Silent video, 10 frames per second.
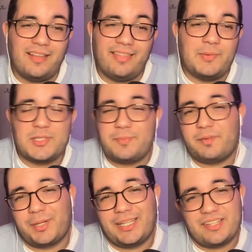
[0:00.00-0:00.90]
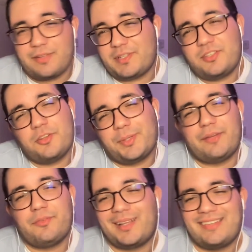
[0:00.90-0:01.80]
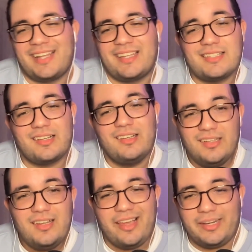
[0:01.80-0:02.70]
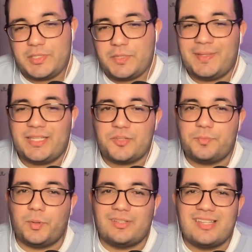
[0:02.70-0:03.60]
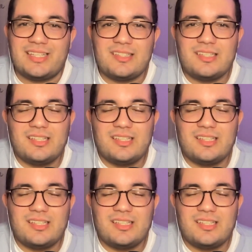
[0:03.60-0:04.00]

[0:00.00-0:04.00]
I think it was a bit greedy, a bit too greedy for my taste, and I was a bit disappointed.